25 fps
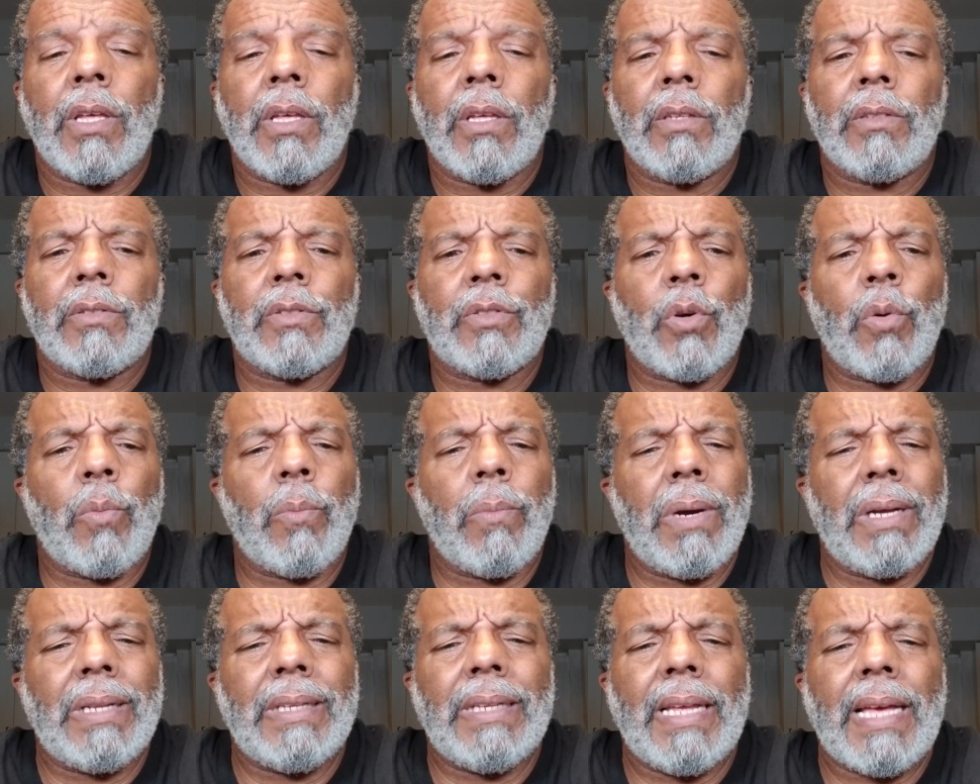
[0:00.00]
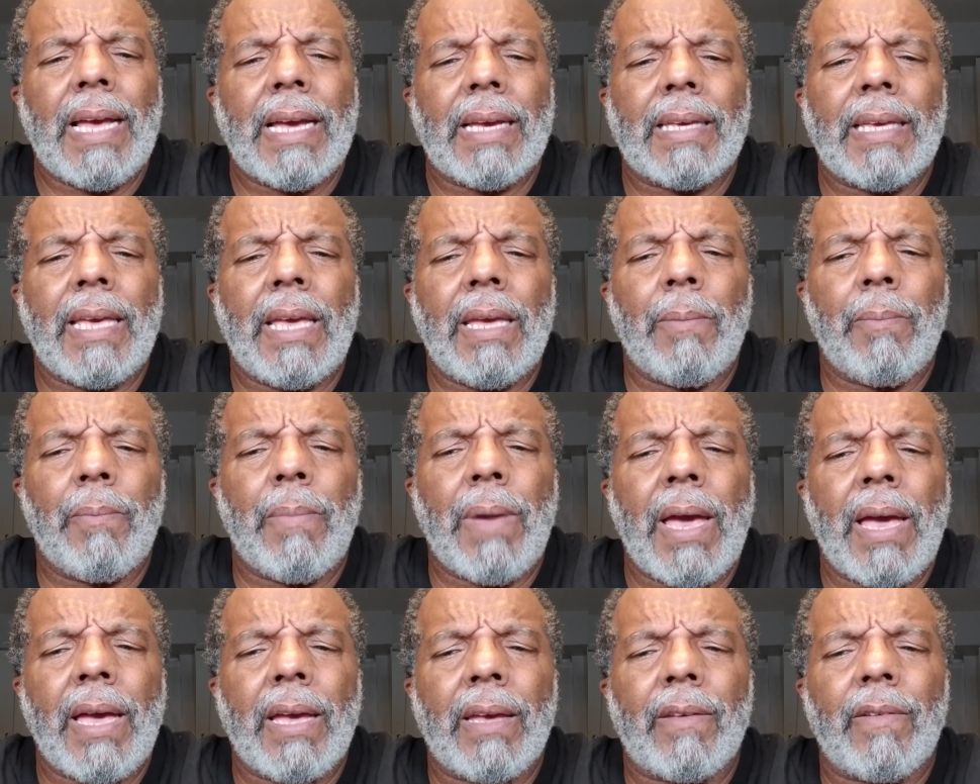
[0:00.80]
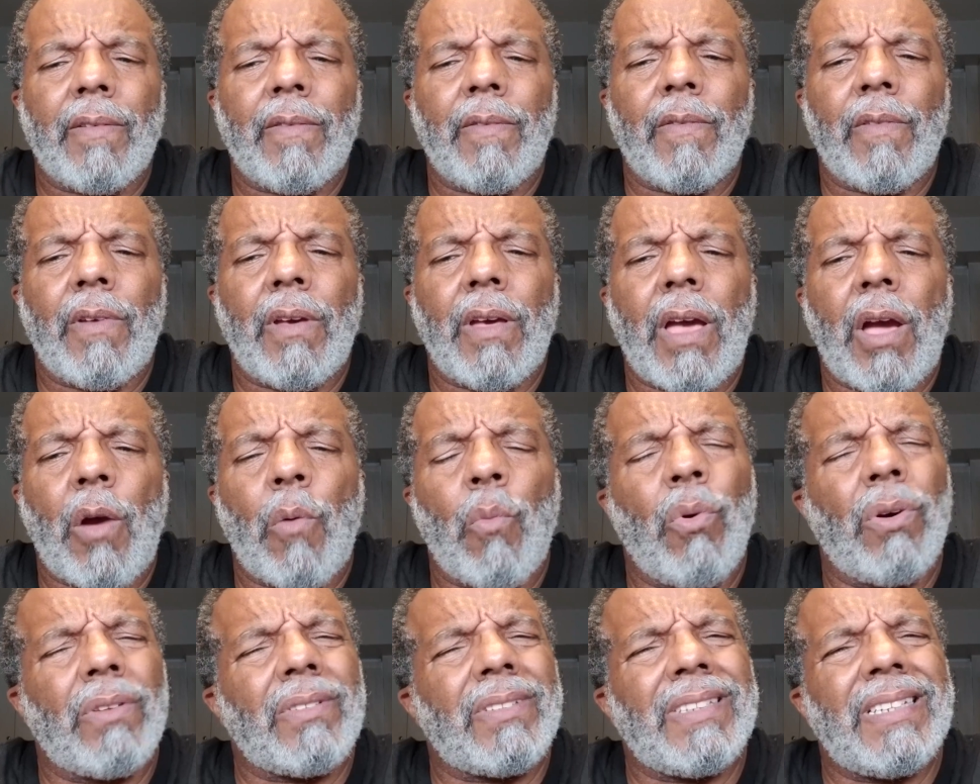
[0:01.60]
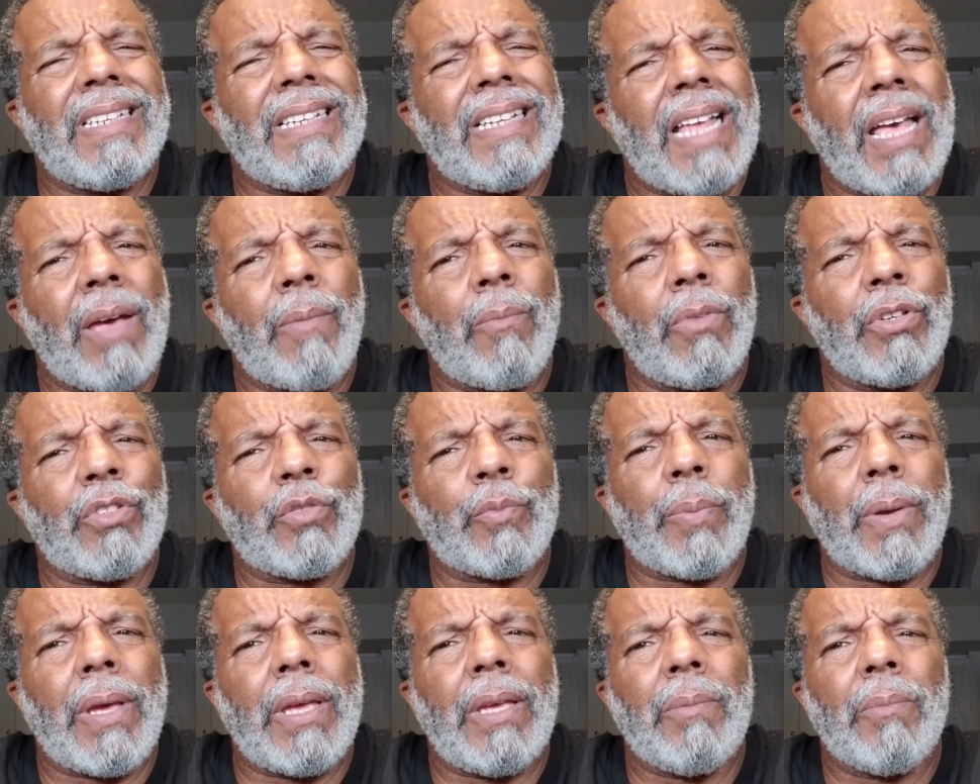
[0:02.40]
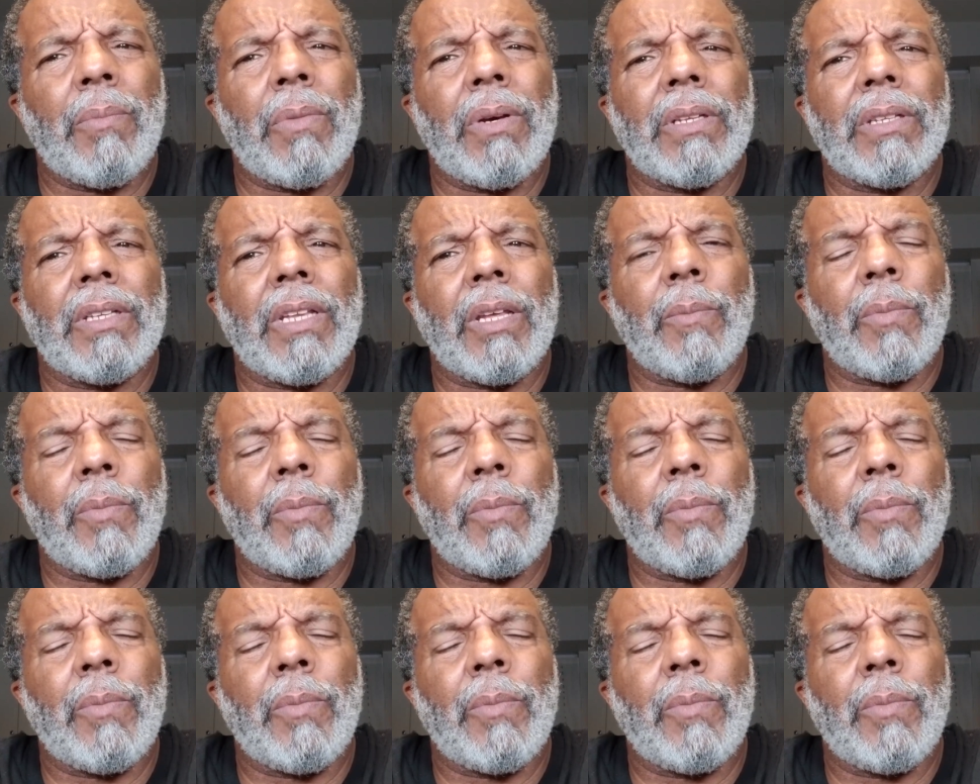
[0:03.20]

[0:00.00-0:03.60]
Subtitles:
So Monday I came back. I wasn't in that much pain Monday,